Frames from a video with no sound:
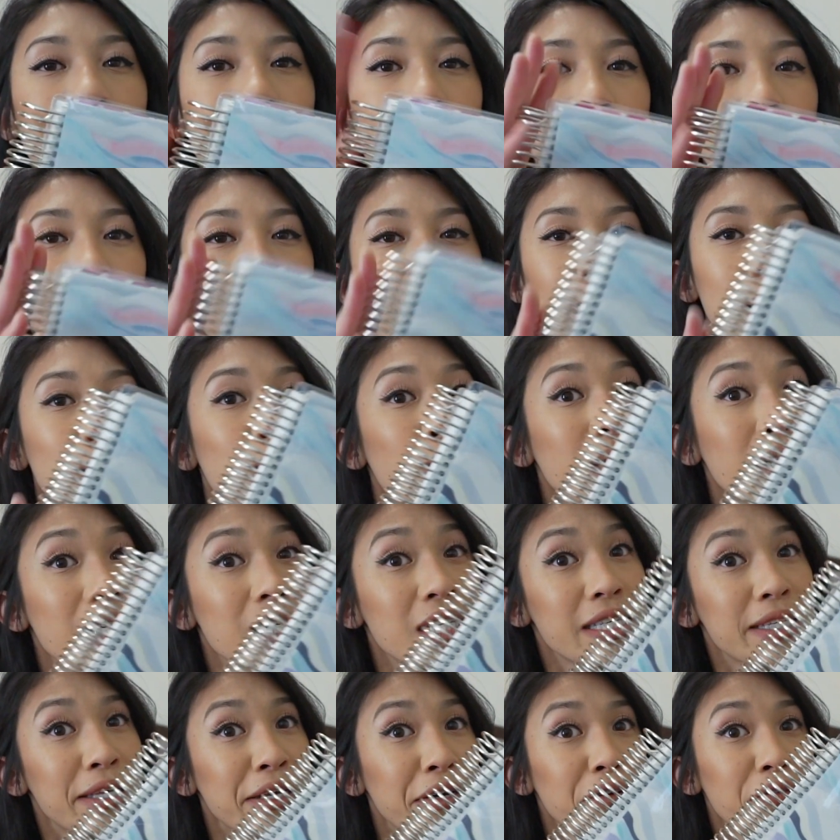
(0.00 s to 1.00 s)
works with the
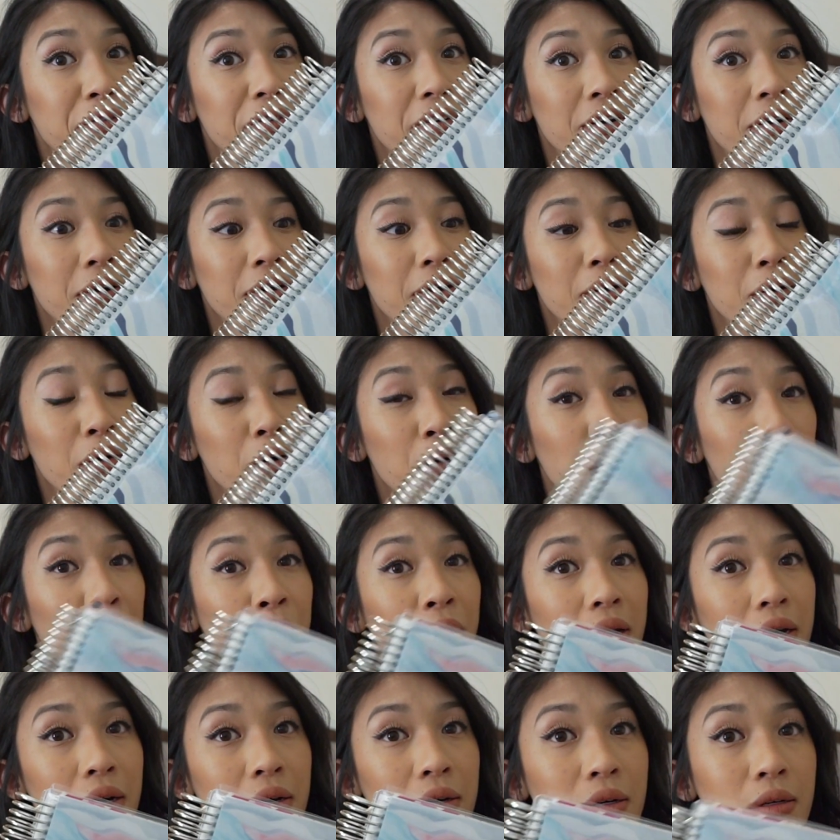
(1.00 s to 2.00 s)
silver
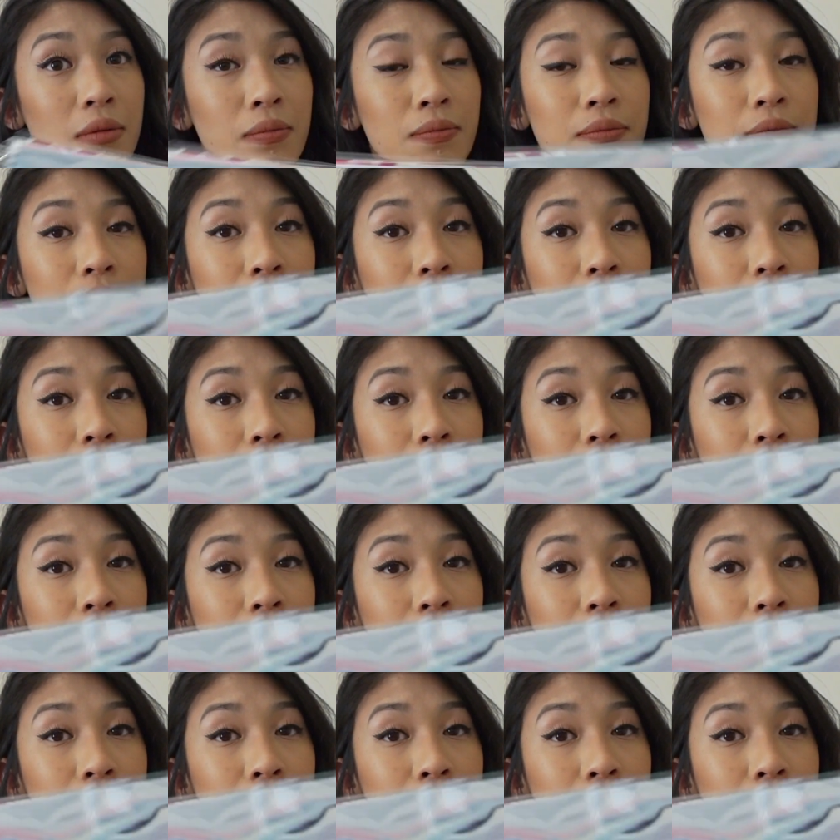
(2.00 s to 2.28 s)
coil.